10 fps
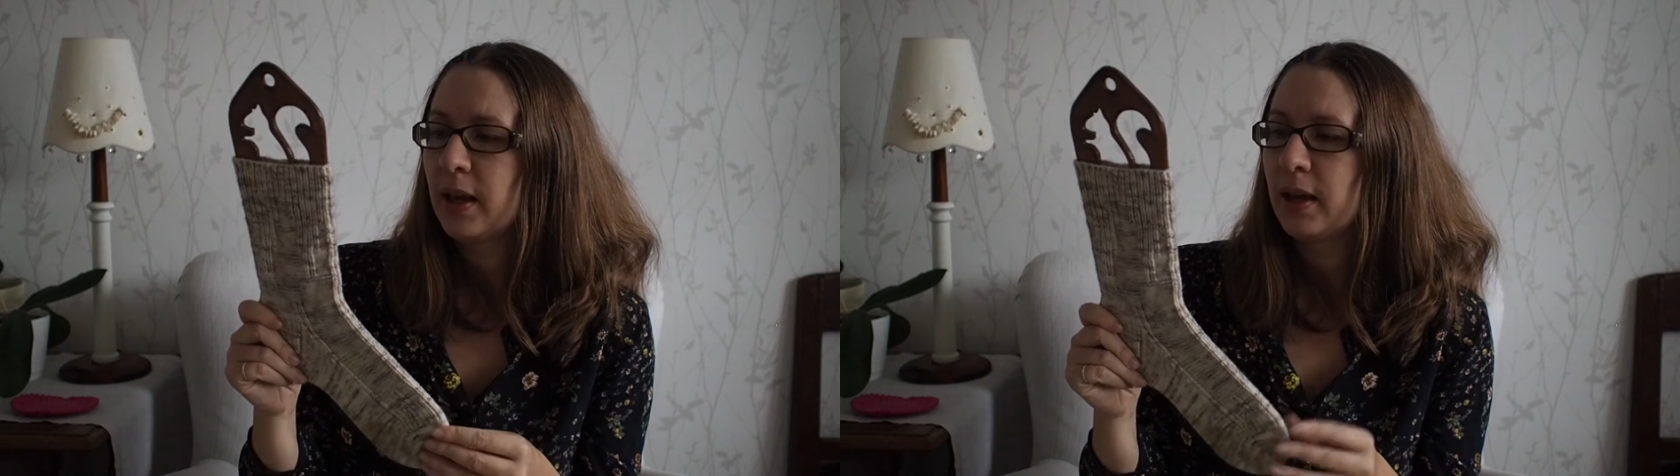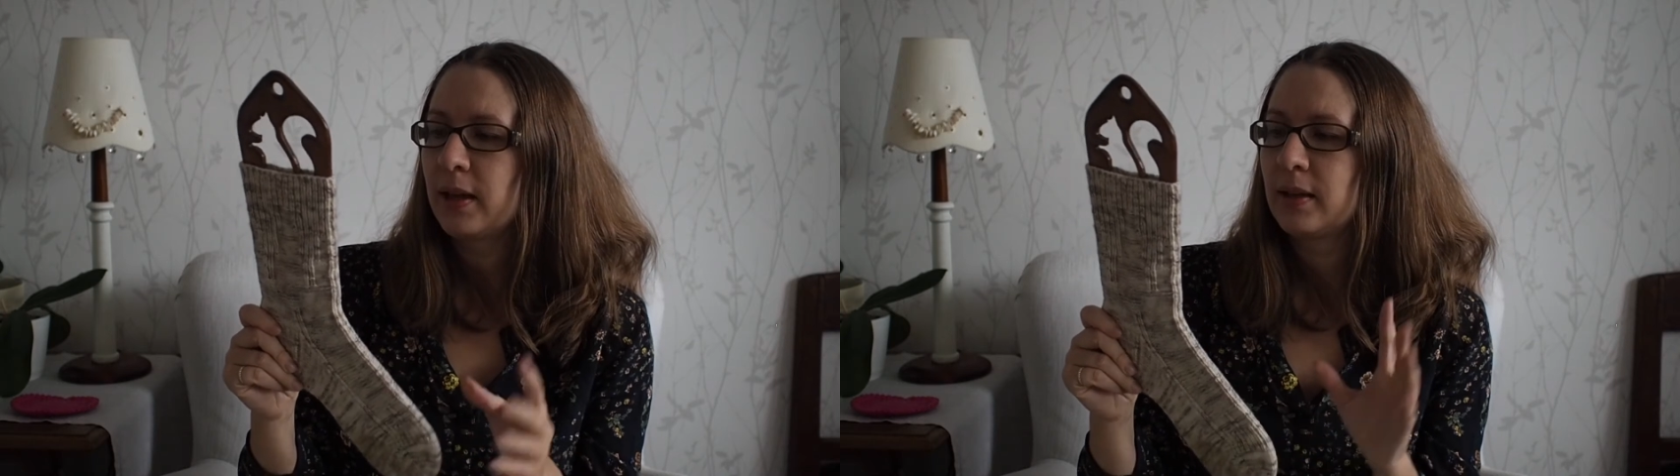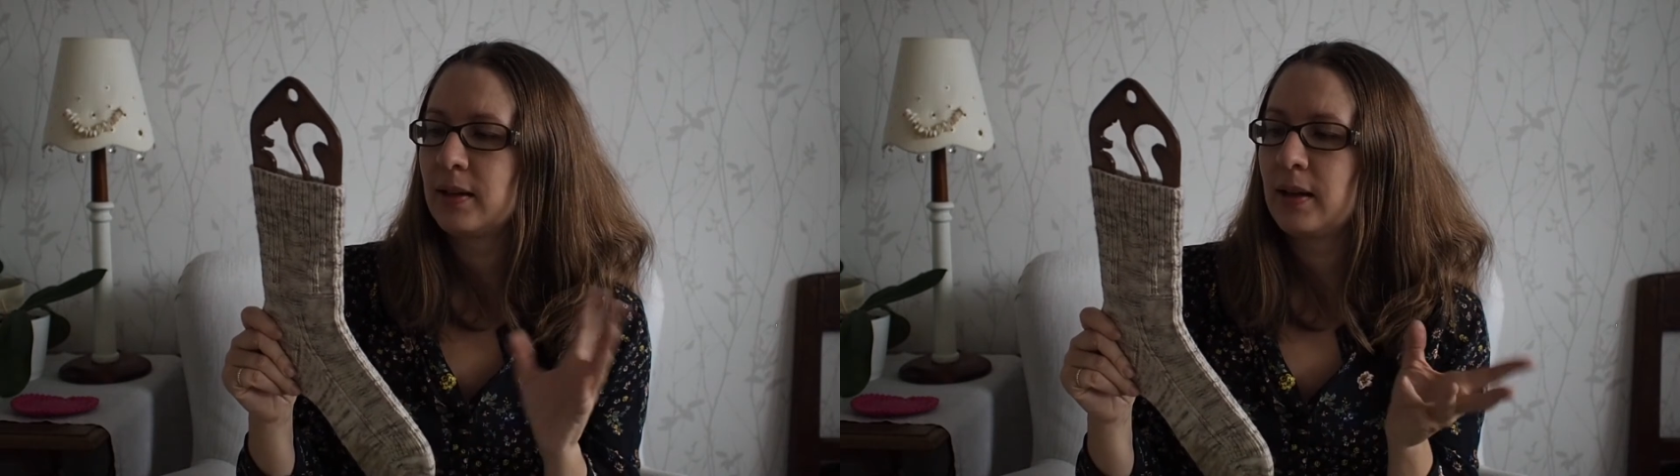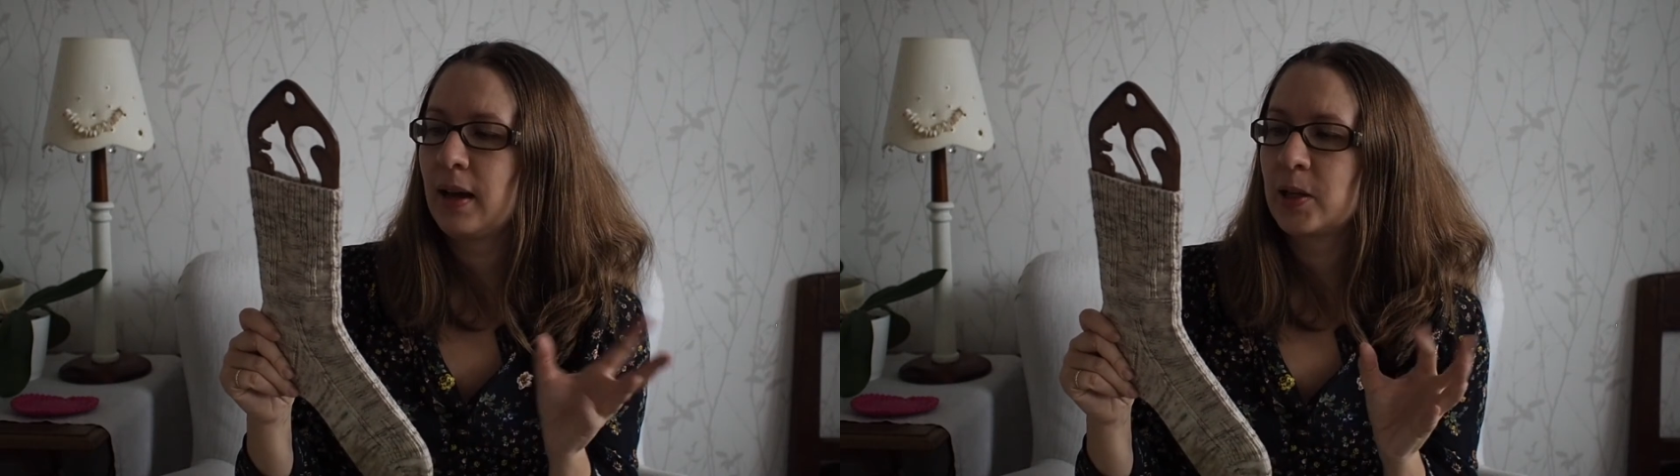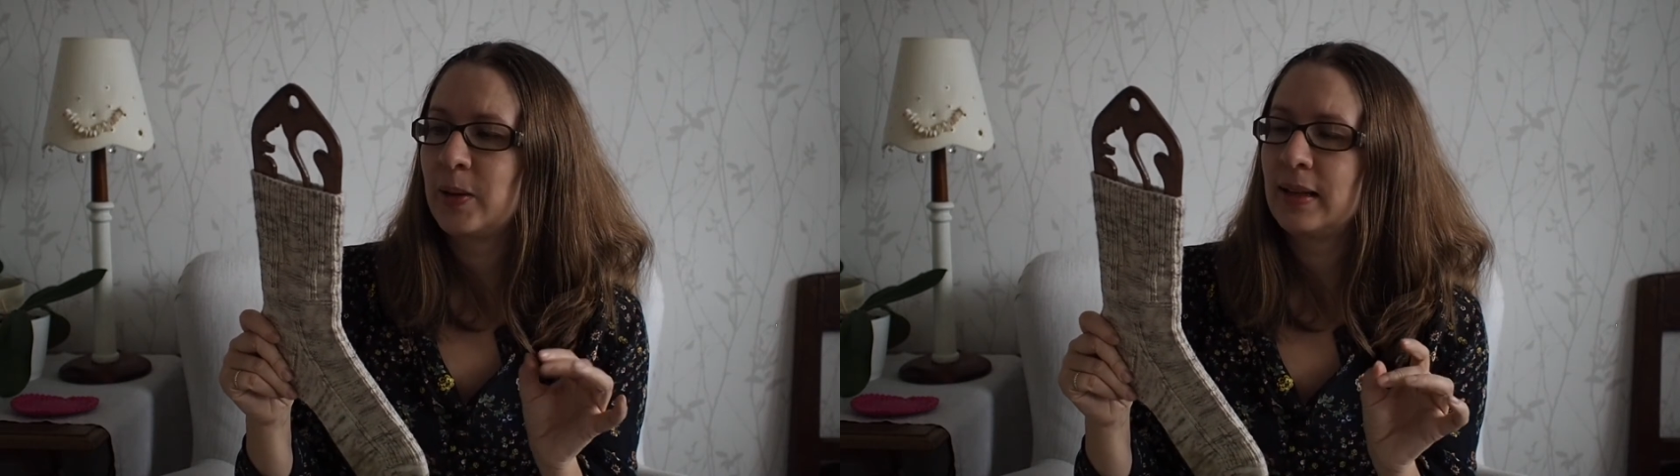And
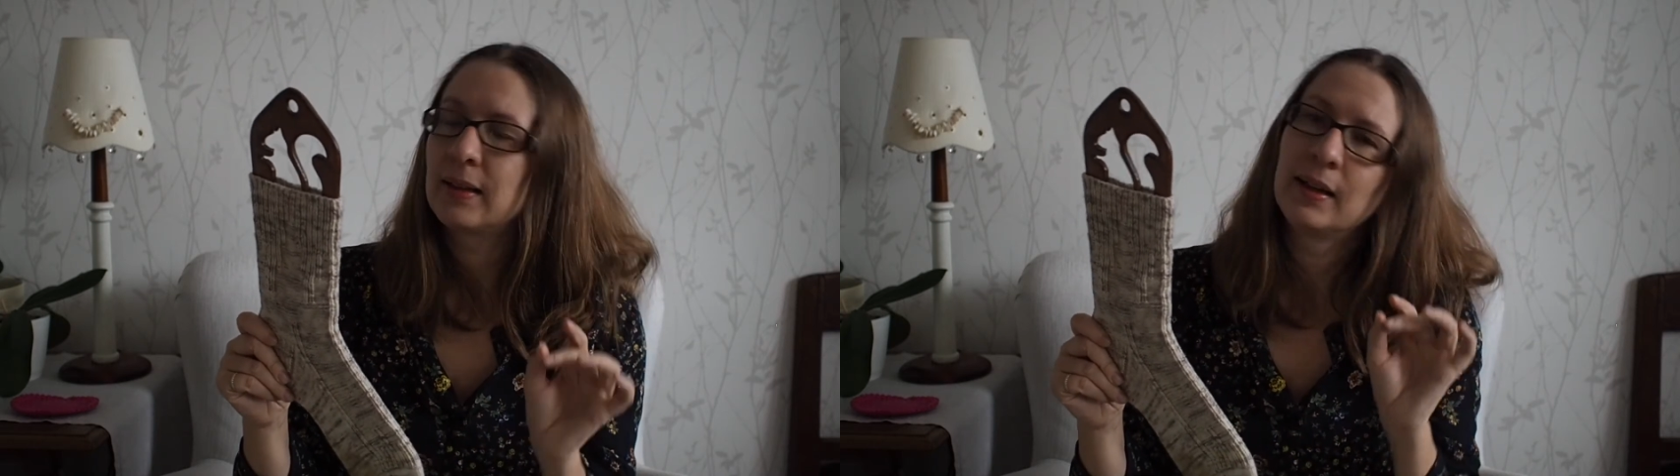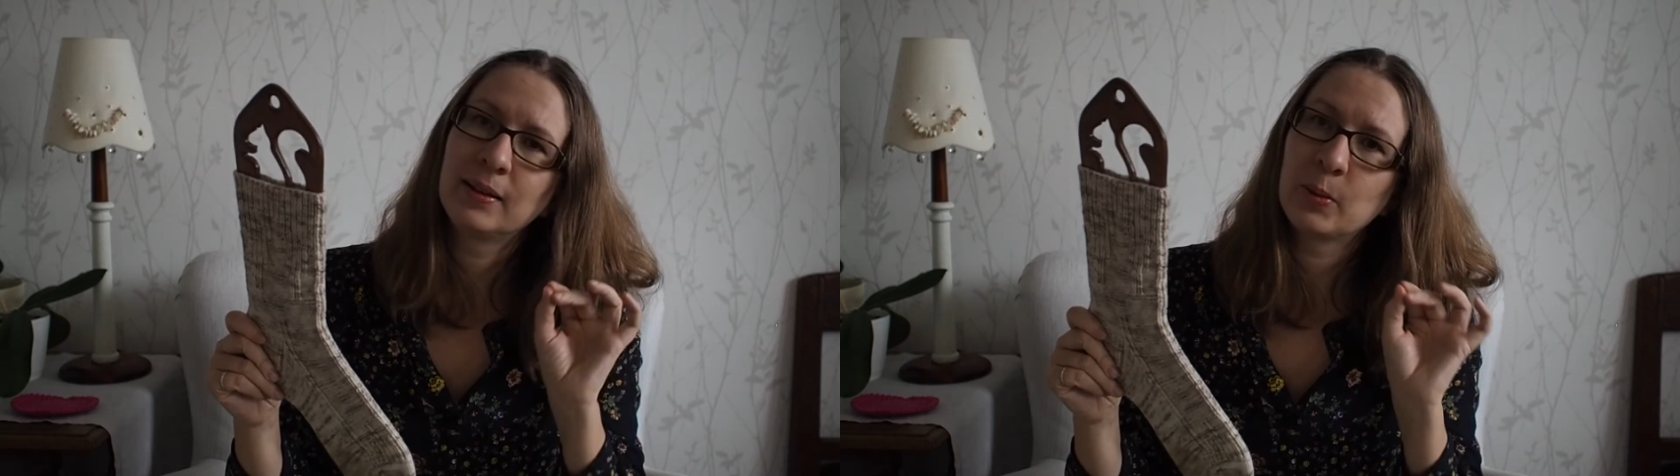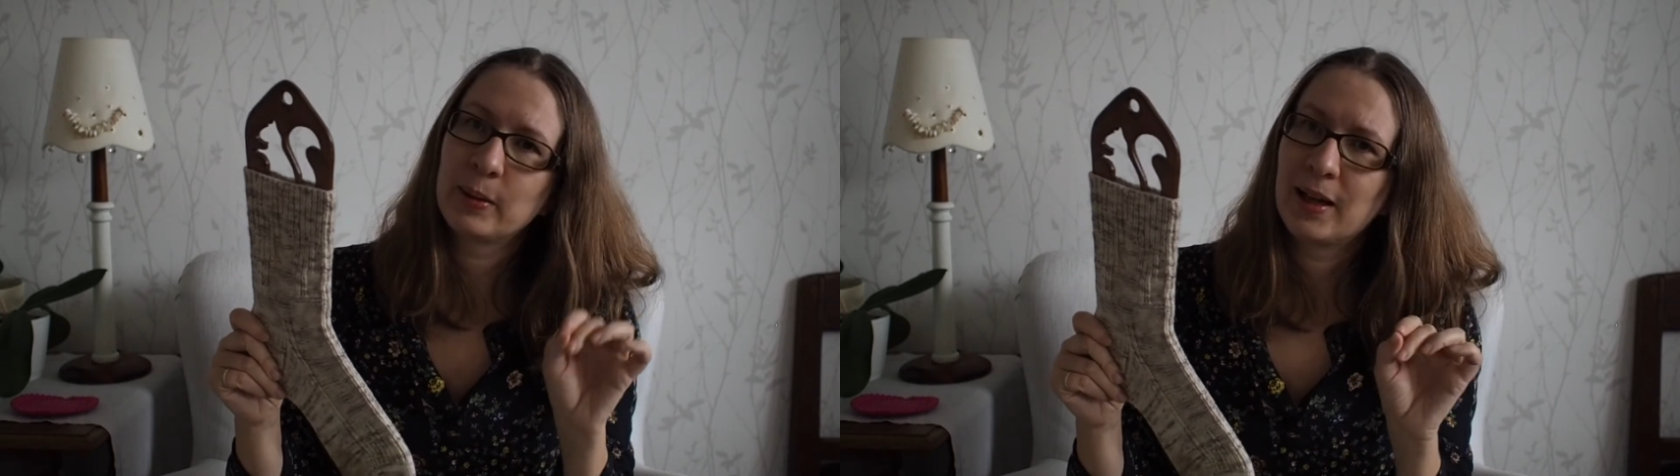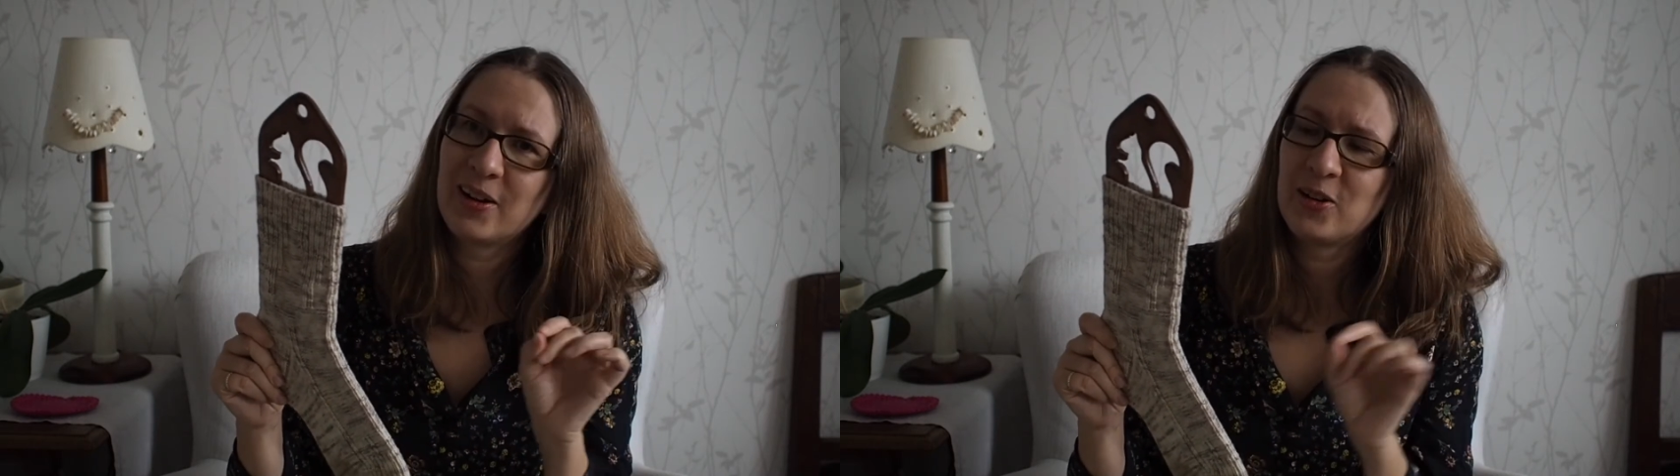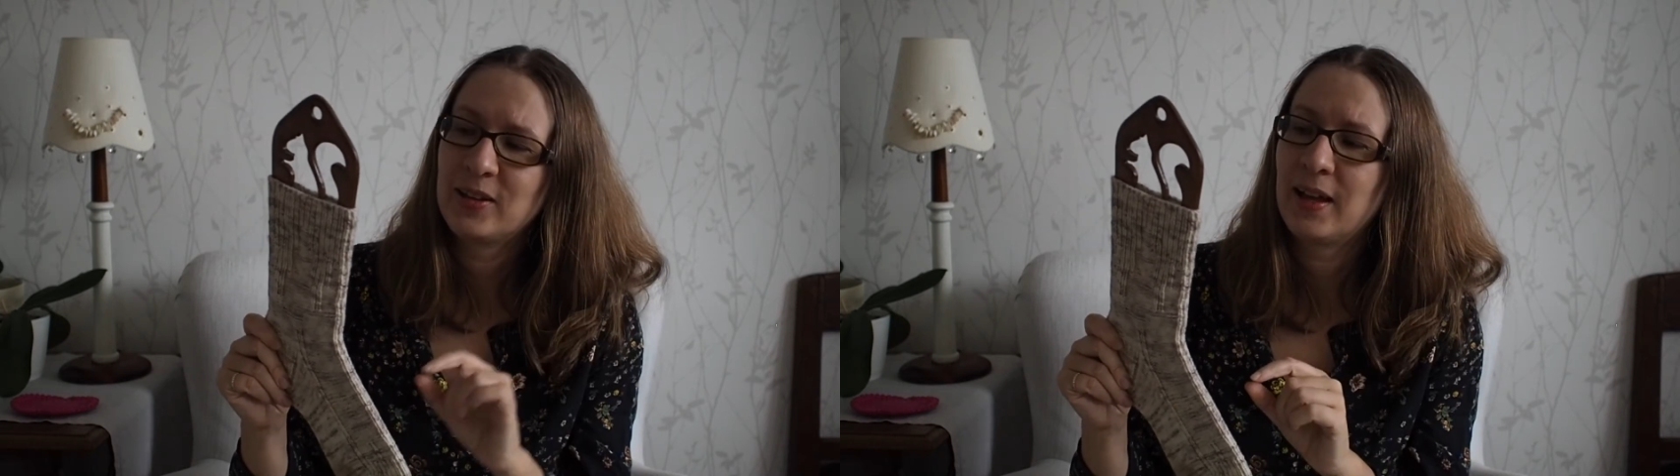I quite liked the
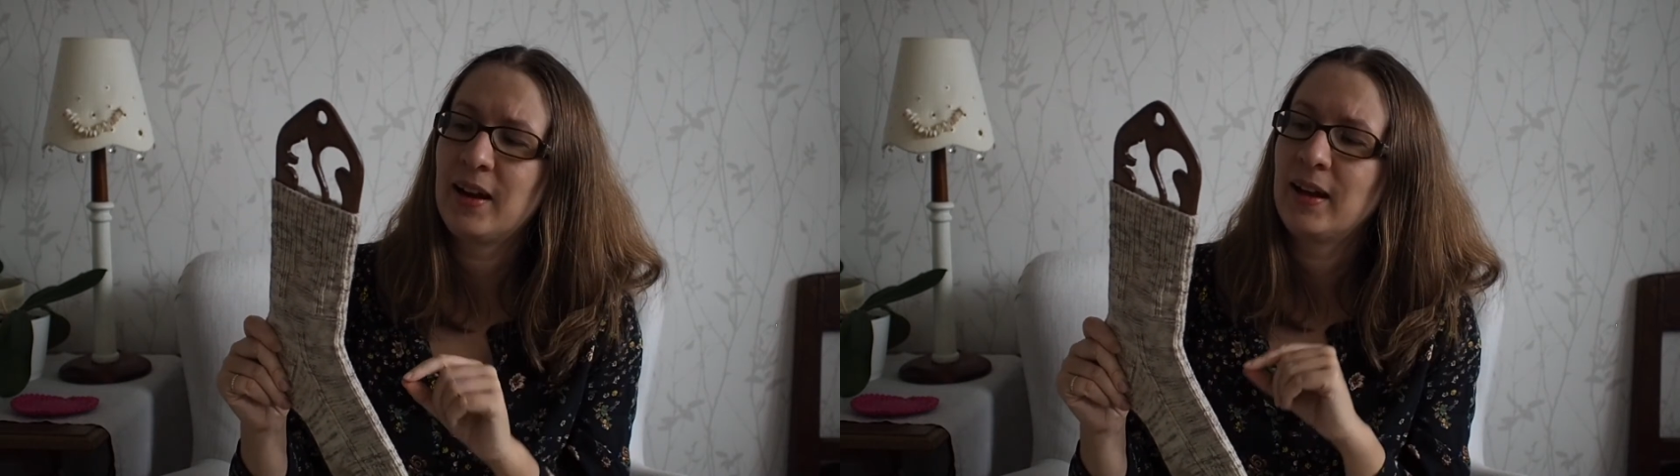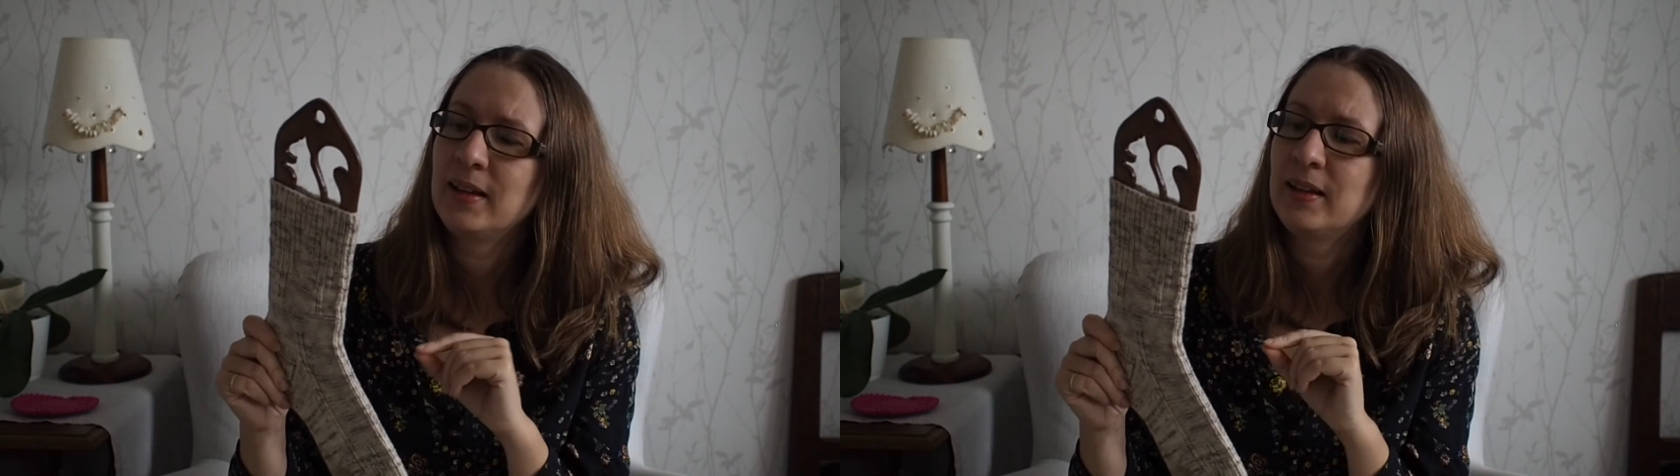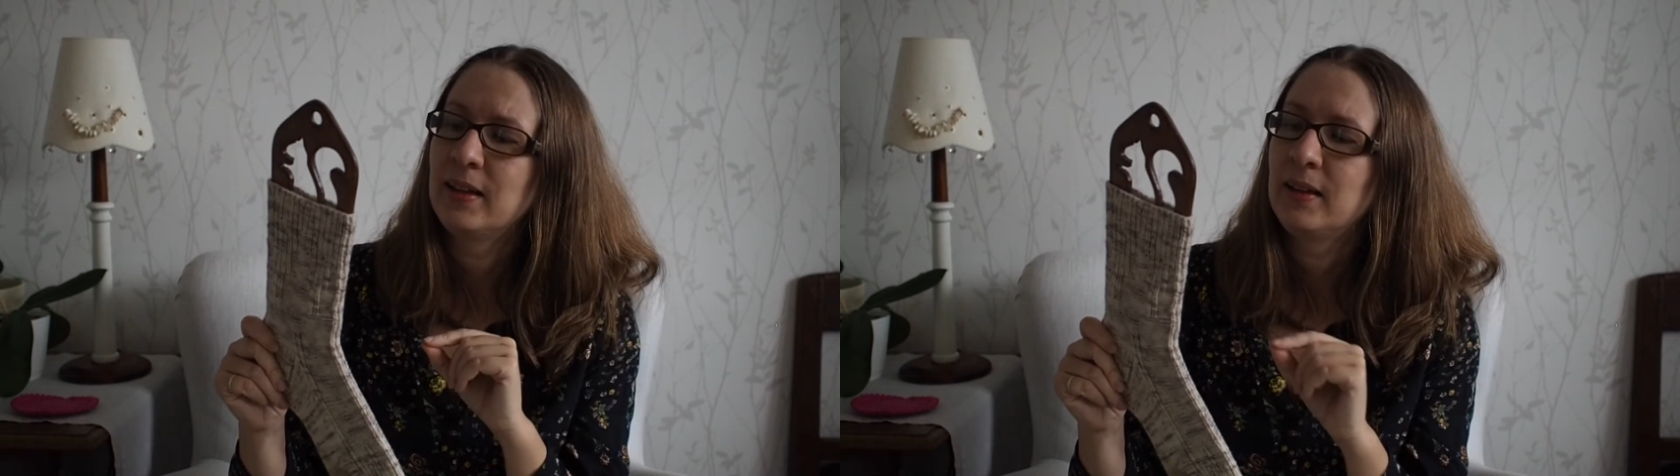pattern that I